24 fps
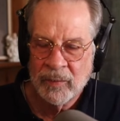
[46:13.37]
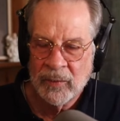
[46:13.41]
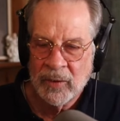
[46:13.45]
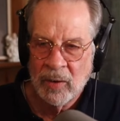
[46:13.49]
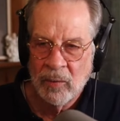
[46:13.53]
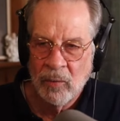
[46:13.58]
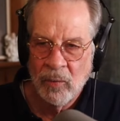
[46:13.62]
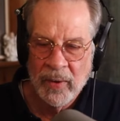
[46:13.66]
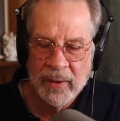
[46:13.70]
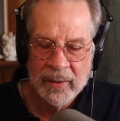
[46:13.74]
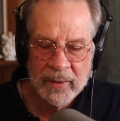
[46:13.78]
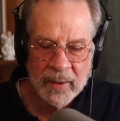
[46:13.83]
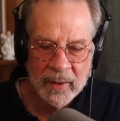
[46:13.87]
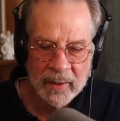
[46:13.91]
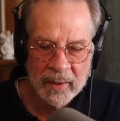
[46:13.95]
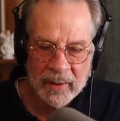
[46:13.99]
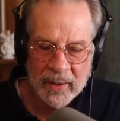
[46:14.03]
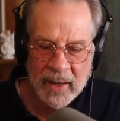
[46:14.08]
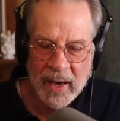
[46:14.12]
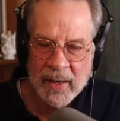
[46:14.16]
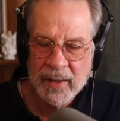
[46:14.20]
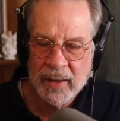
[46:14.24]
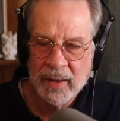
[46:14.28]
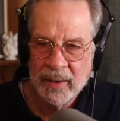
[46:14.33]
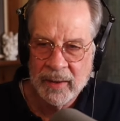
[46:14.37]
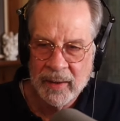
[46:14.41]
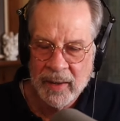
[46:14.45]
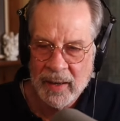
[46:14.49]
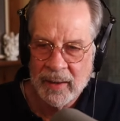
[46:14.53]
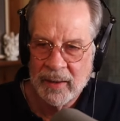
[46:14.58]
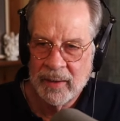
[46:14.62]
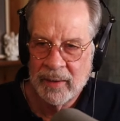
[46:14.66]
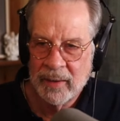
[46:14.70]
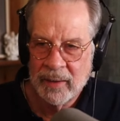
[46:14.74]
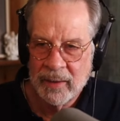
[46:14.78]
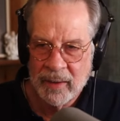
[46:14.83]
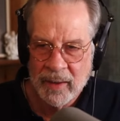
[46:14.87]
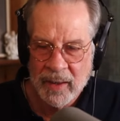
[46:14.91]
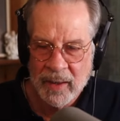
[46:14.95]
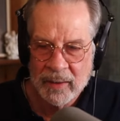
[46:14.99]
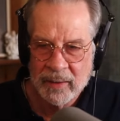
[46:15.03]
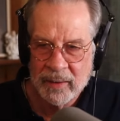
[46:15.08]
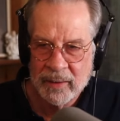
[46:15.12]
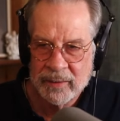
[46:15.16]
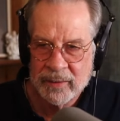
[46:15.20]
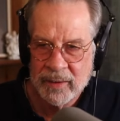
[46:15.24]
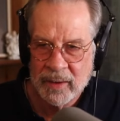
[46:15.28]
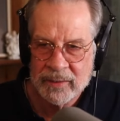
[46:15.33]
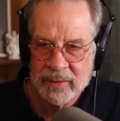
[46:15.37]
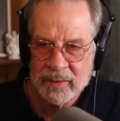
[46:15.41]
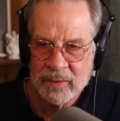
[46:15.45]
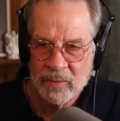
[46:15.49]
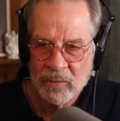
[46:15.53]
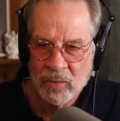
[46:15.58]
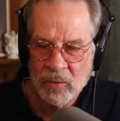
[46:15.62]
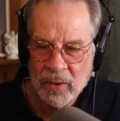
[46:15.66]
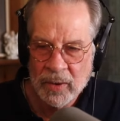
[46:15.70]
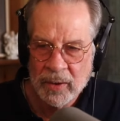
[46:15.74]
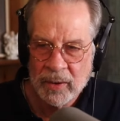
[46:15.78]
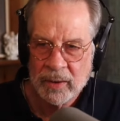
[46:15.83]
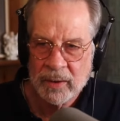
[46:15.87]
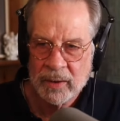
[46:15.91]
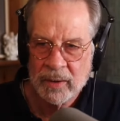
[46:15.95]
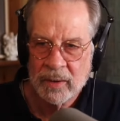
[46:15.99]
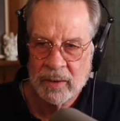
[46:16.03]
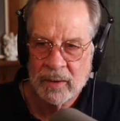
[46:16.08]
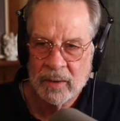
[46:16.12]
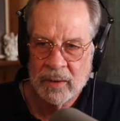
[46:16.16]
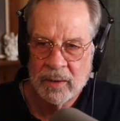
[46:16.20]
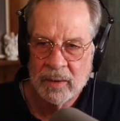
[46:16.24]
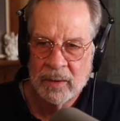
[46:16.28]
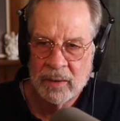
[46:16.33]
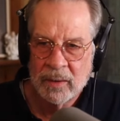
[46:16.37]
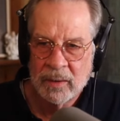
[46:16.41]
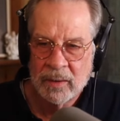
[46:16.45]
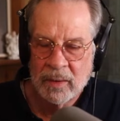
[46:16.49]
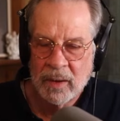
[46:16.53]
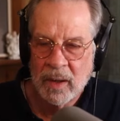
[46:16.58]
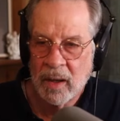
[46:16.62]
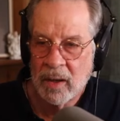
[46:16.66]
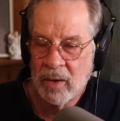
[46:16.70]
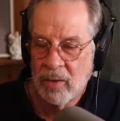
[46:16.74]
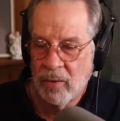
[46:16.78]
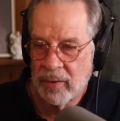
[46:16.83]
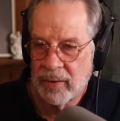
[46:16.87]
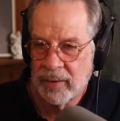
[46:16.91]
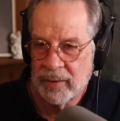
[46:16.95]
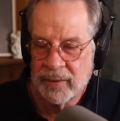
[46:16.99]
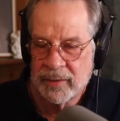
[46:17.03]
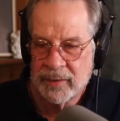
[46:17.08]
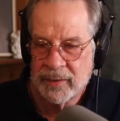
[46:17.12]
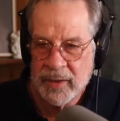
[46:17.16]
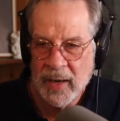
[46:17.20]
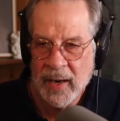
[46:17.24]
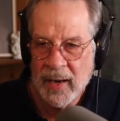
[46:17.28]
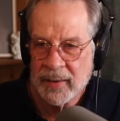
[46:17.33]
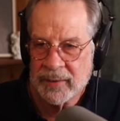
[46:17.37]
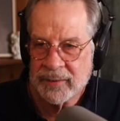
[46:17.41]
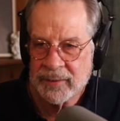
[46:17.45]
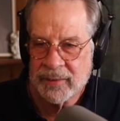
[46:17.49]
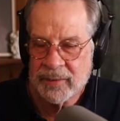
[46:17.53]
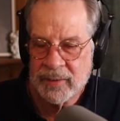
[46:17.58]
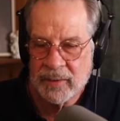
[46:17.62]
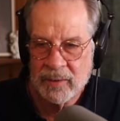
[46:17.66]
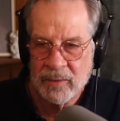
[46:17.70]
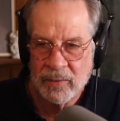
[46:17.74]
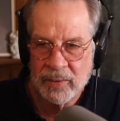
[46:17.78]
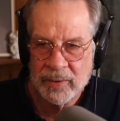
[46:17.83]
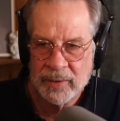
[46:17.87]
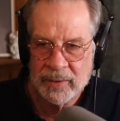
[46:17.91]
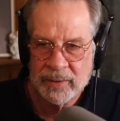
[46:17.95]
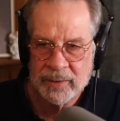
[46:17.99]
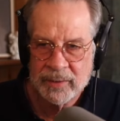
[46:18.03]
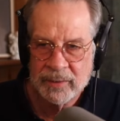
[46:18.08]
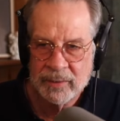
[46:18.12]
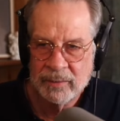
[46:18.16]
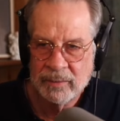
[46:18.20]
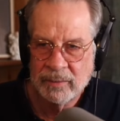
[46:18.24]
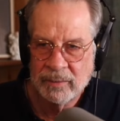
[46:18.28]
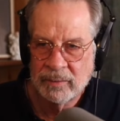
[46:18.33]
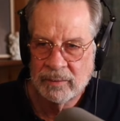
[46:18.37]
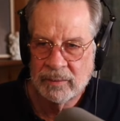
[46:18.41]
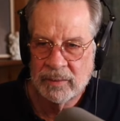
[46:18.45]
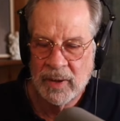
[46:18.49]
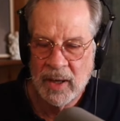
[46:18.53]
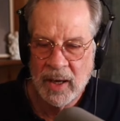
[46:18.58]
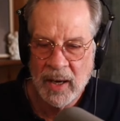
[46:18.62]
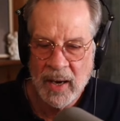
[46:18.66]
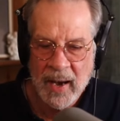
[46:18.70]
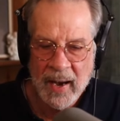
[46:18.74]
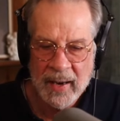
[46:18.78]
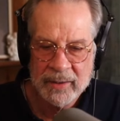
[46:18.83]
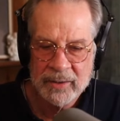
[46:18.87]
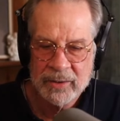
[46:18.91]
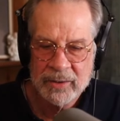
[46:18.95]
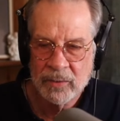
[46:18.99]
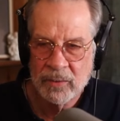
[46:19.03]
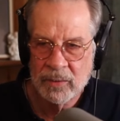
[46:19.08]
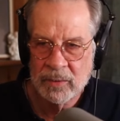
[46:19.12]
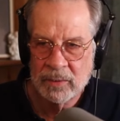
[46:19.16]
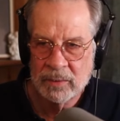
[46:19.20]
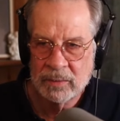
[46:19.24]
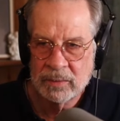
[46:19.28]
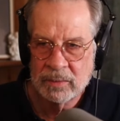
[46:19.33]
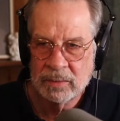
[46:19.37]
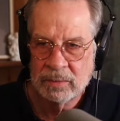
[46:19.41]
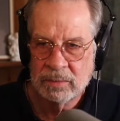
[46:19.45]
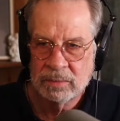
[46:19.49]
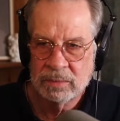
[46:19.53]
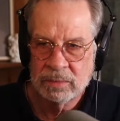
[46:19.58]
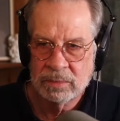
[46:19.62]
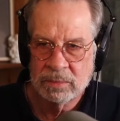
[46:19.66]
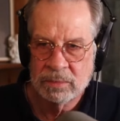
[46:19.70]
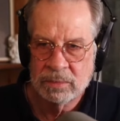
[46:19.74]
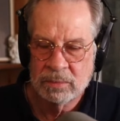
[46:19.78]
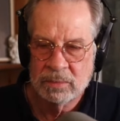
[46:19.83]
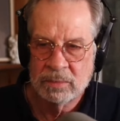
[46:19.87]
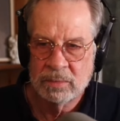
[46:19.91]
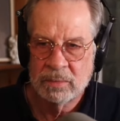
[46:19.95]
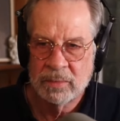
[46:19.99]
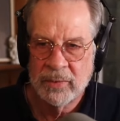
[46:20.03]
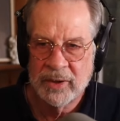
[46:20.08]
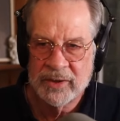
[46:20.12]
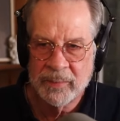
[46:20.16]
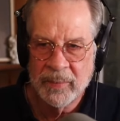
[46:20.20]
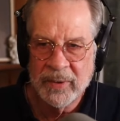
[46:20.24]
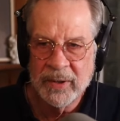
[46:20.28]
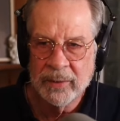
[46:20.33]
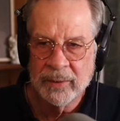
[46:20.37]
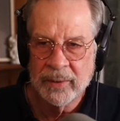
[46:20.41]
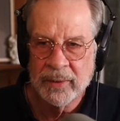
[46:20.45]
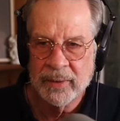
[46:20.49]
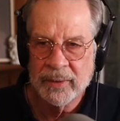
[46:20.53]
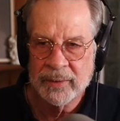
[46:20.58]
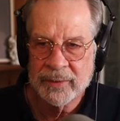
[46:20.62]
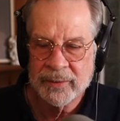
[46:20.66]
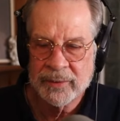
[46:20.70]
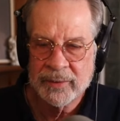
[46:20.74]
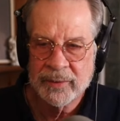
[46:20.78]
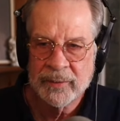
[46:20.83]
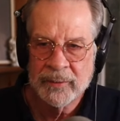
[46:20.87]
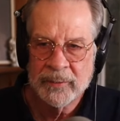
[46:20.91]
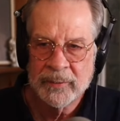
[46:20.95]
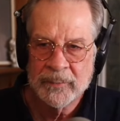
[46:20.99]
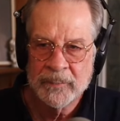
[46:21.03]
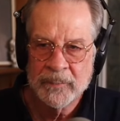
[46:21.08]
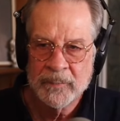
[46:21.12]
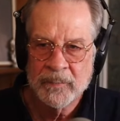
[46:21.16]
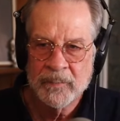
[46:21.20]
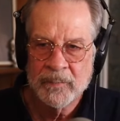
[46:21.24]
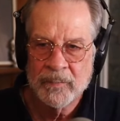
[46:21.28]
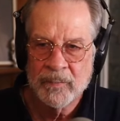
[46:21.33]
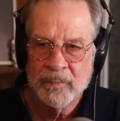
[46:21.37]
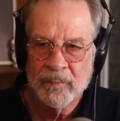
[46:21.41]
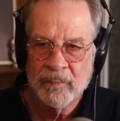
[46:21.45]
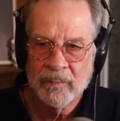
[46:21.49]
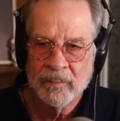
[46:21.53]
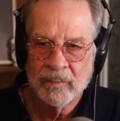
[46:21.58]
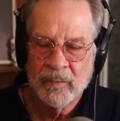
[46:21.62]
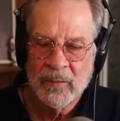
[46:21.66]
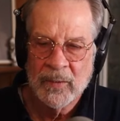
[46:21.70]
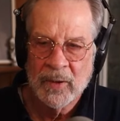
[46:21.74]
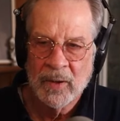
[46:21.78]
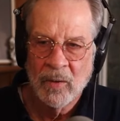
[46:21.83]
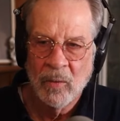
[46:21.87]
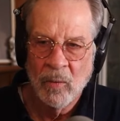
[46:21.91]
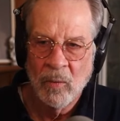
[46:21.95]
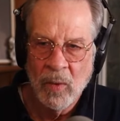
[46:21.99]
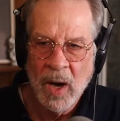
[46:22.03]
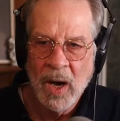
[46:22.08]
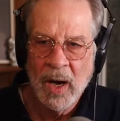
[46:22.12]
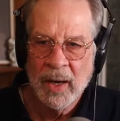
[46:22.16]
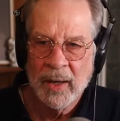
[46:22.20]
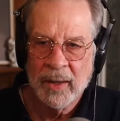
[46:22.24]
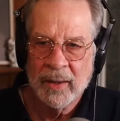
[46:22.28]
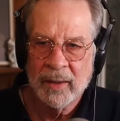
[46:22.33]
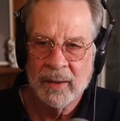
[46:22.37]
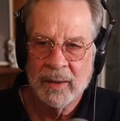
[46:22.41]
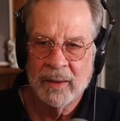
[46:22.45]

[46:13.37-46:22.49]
when again and again and again it doesn't work according to tests, according to actual experience? Why?